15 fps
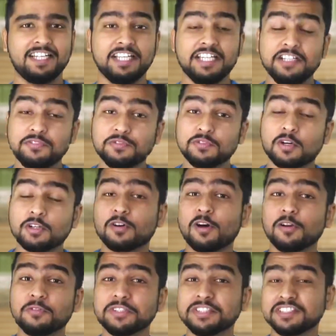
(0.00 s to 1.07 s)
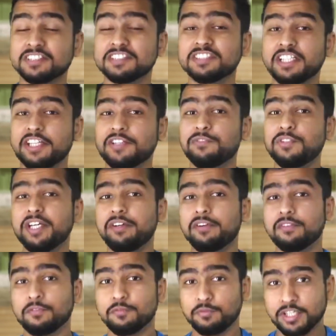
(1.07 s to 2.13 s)
If not always in the same way
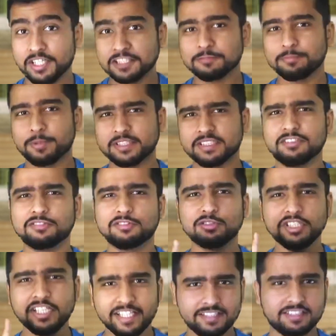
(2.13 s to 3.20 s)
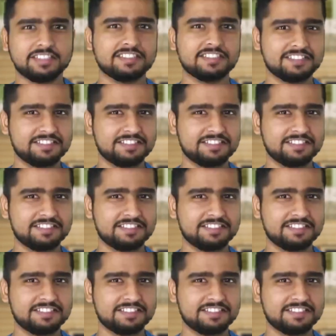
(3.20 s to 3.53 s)
we expected. So yes,